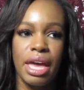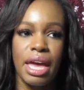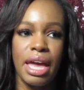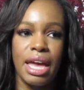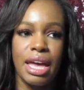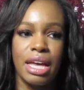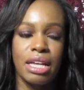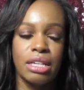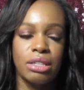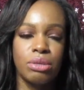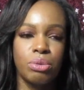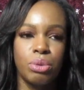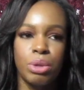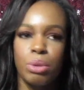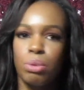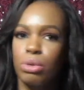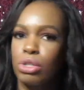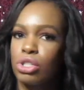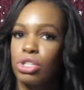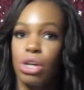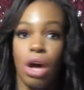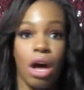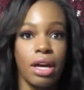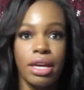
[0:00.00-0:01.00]
and we
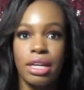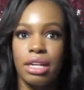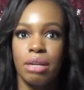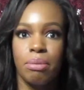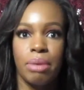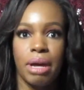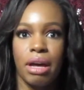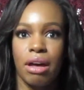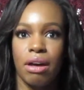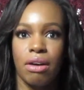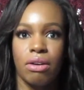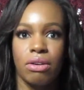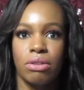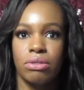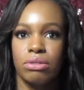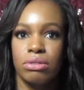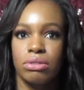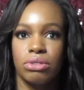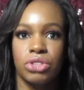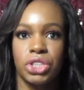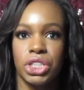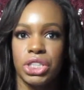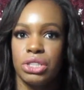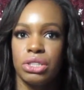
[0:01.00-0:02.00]
were talking
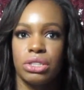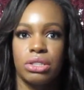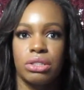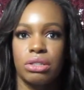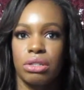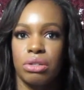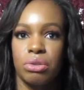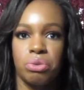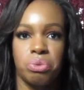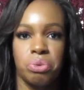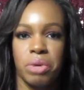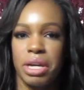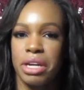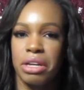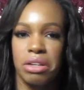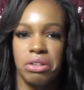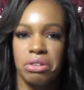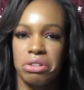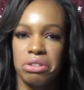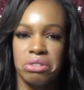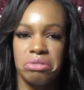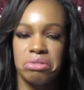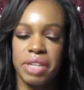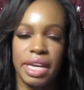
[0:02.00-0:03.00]
about just
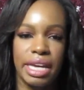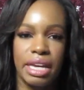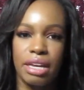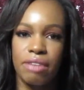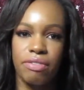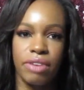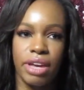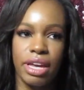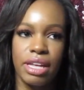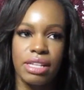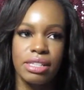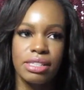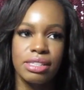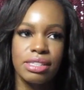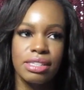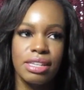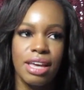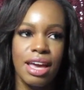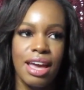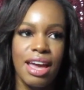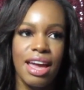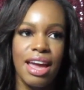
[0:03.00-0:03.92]
regular day events,